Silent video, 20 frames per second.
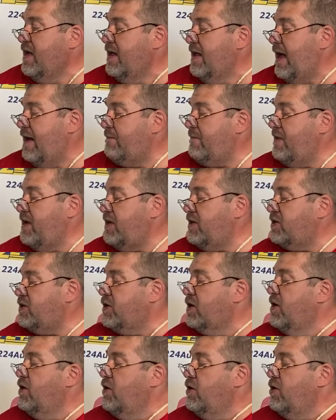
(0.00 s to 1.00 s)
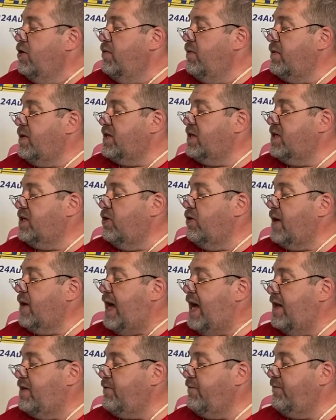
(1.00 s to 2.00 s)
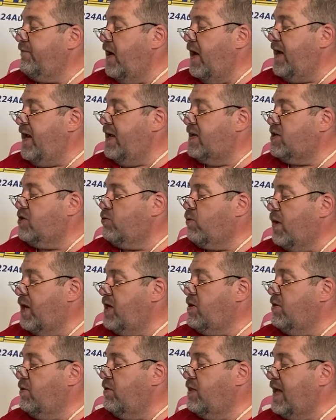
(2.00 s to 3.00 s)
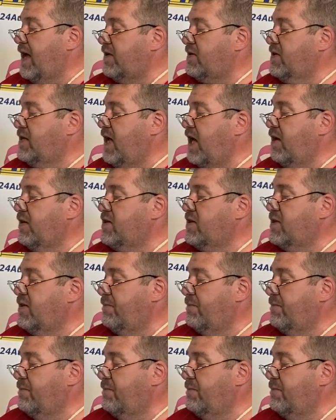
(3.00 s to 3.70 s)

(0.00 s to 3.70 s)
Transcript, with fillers: That means you still haven't financed $22,000.